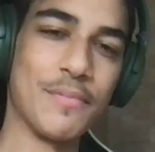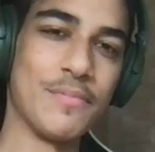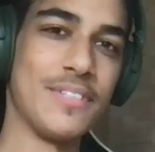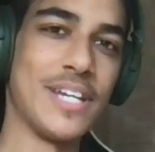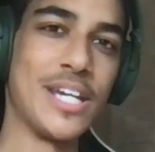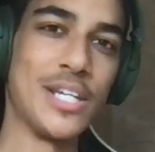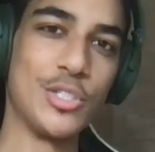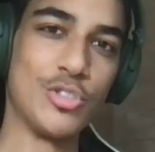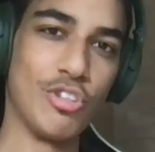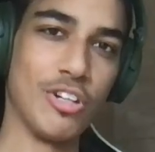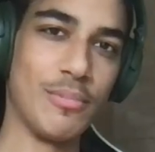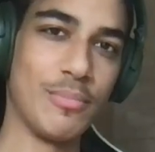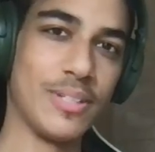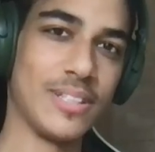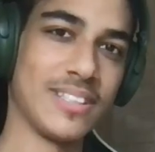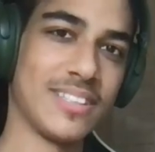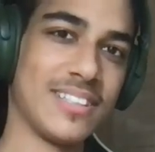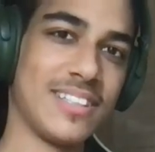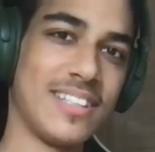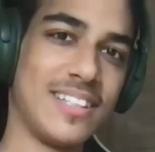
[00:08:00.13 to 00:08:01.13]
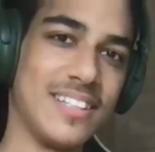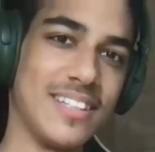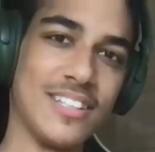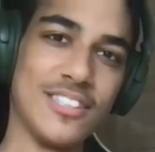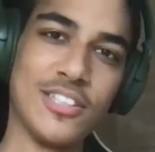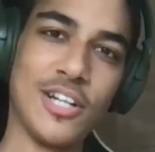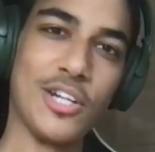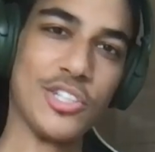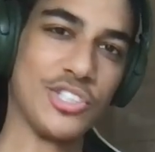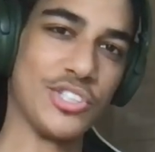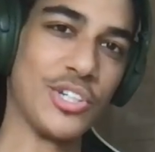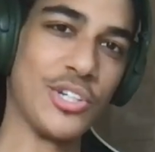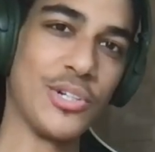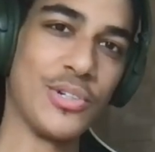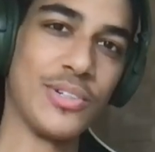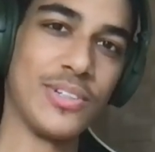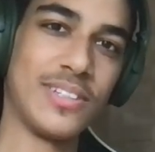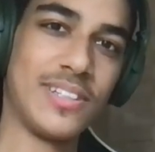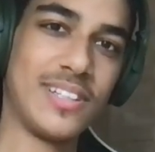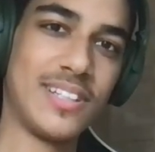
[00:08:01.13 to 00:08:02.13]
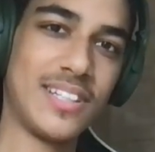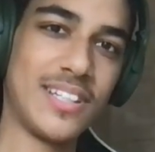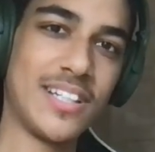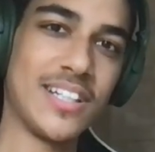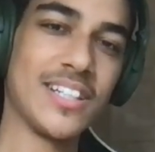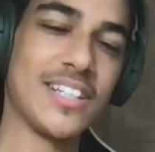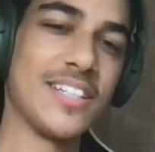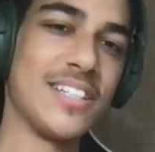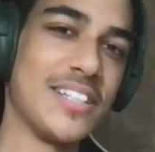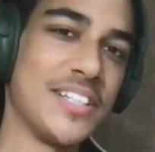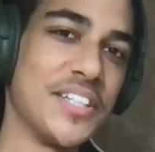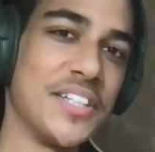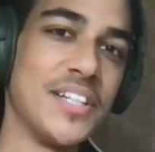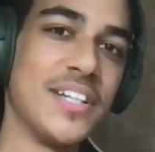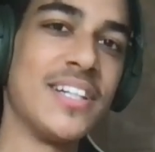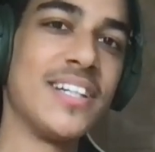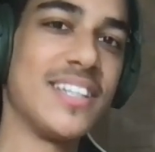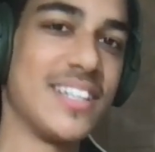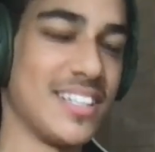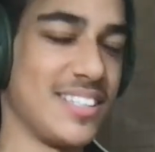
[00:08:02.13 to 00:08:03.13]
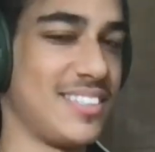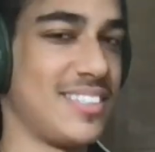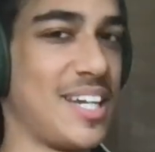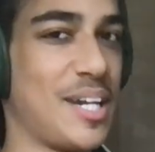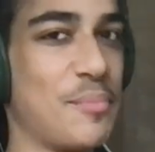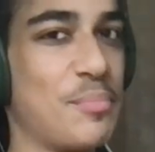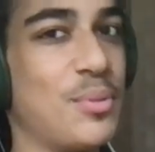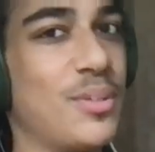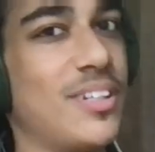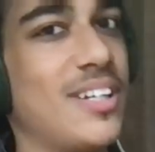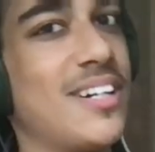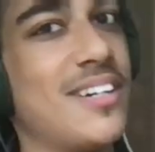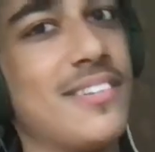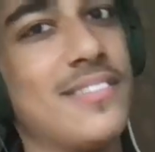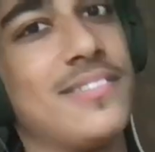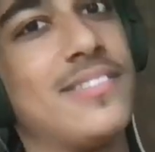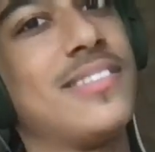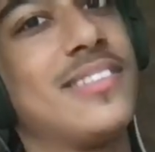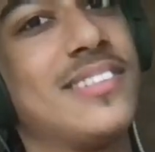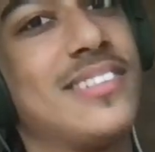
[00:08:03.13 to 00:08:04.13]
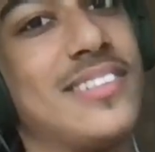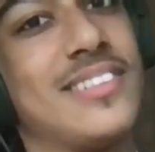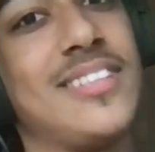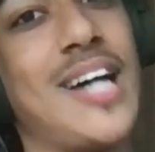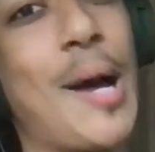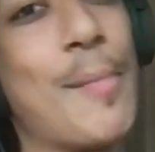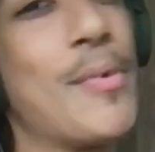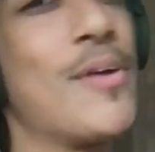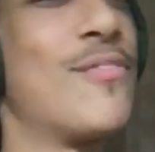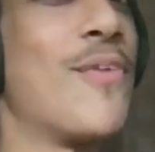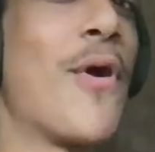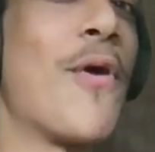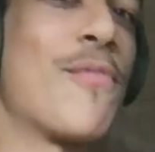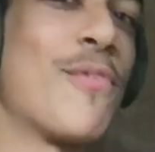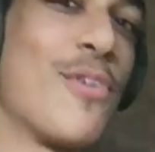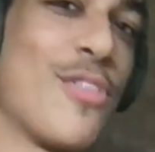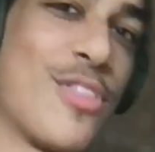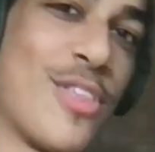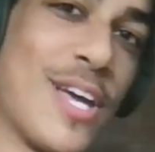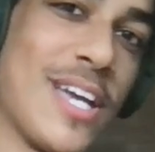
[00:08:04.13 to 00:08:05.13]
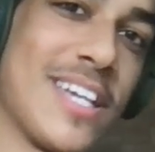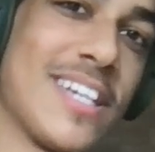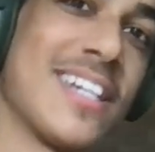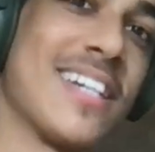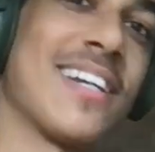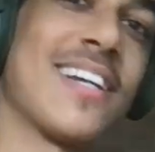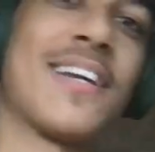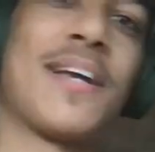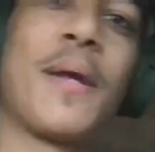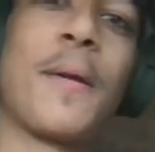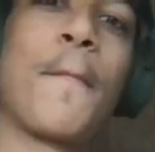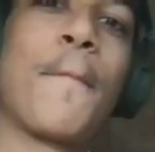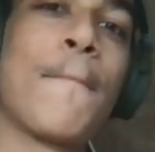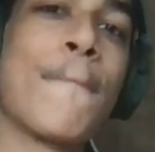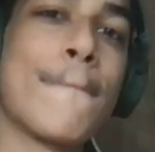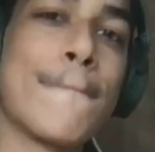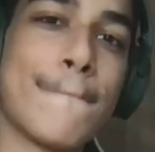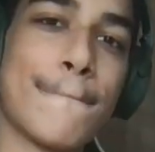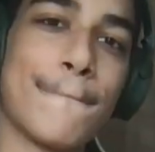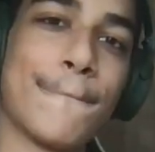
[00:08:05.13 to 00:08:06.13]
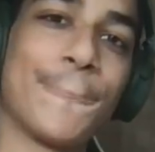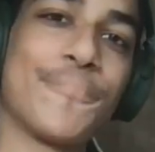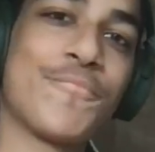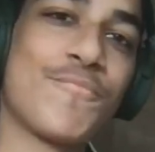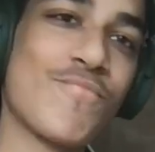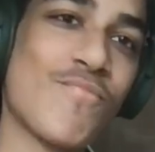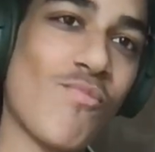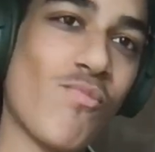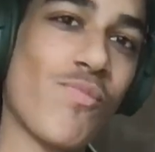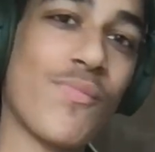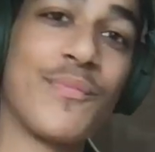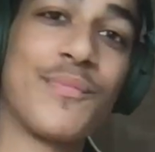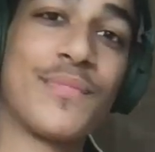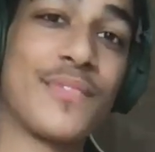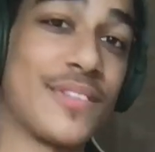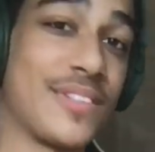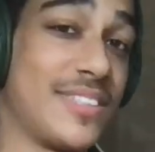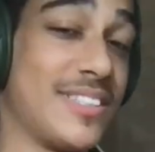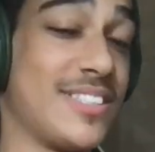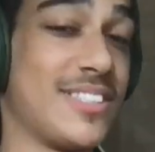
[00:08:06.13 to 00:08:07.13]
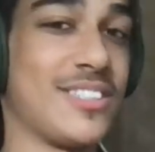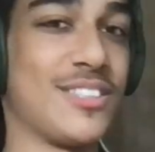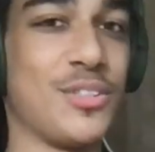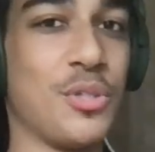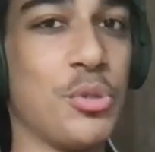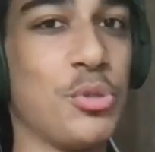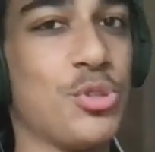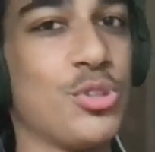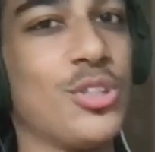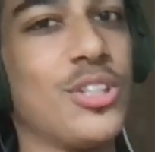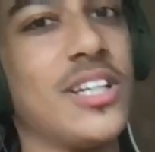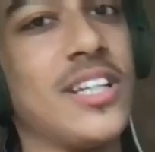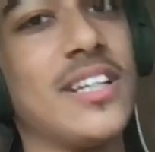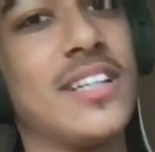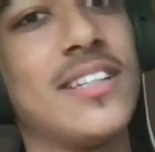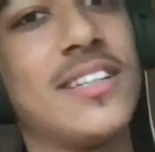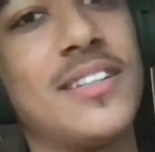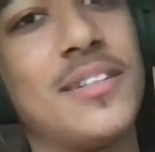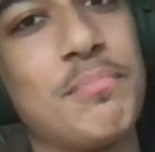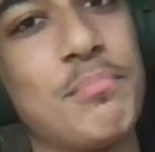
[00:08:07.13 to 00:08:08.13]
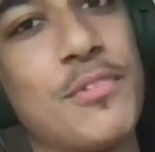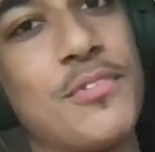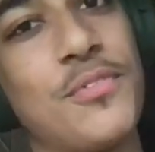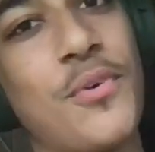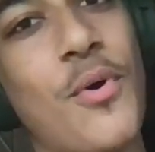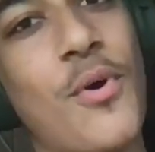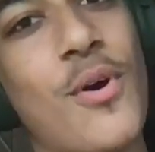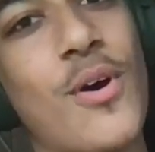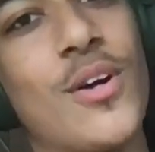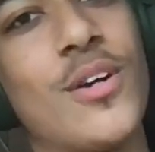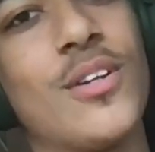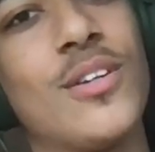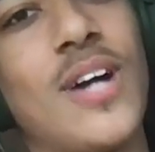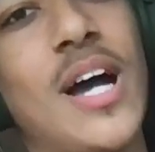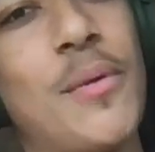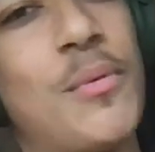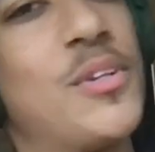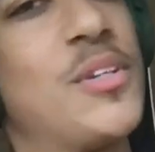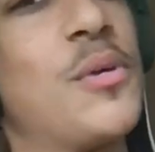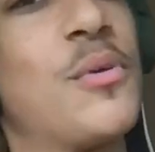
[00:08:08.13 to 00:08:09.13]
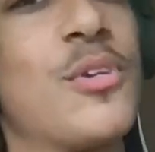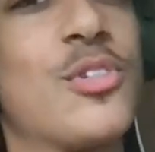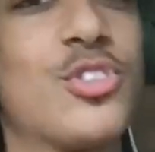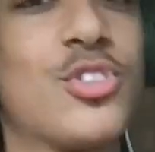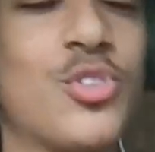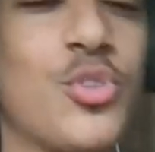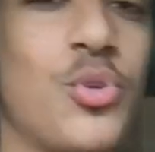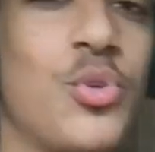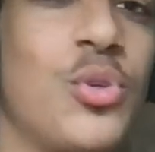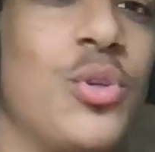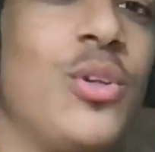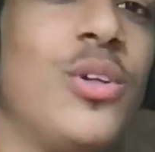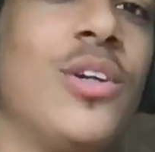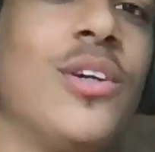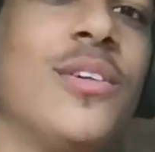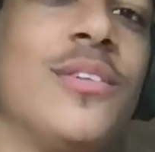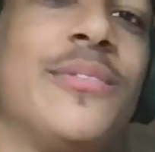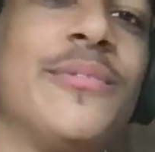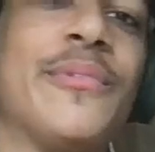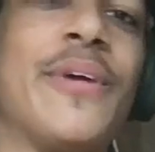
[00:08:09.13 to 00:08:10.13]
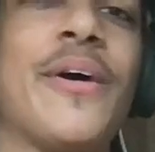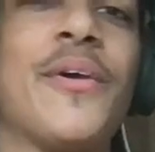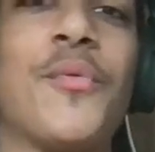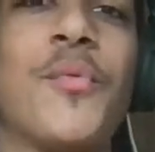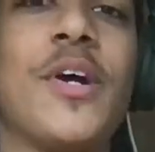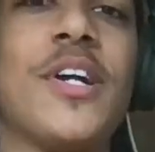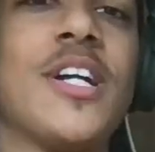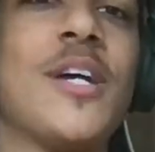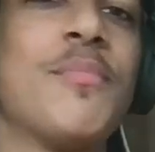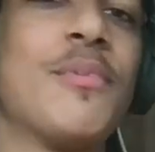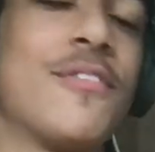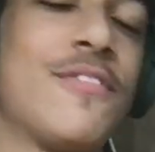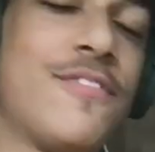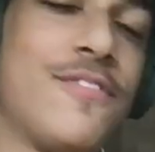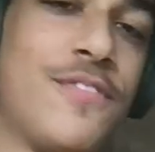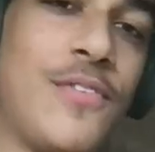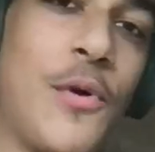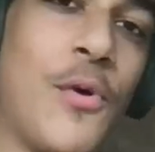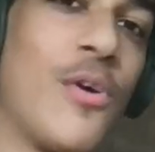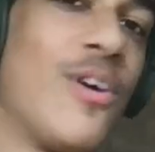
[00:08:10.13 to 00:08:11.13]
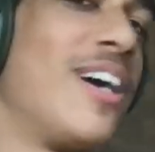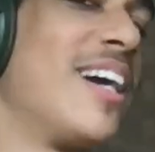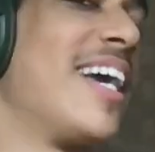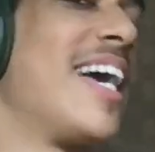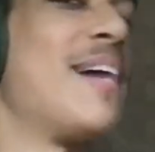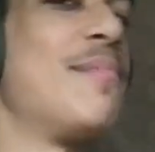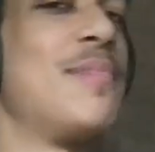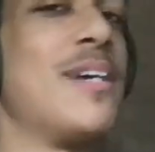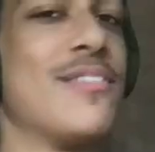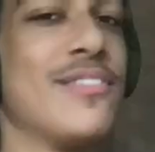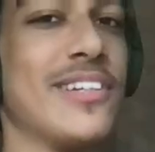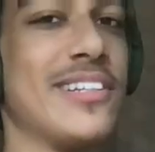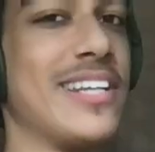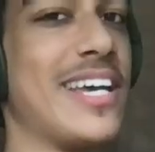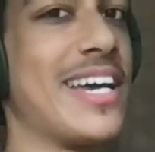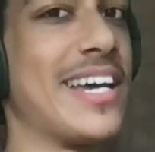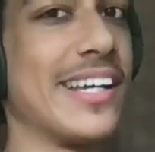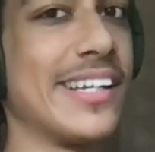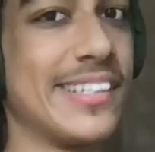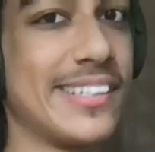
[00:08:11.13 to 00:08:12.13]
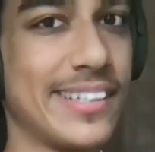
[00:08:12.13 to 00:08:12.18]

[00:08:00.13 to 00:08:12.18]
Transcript: daydreaming is also a good example of a type of overthinking. Because usually, before I would go to school, when I would wake up at 4 a.m. every day,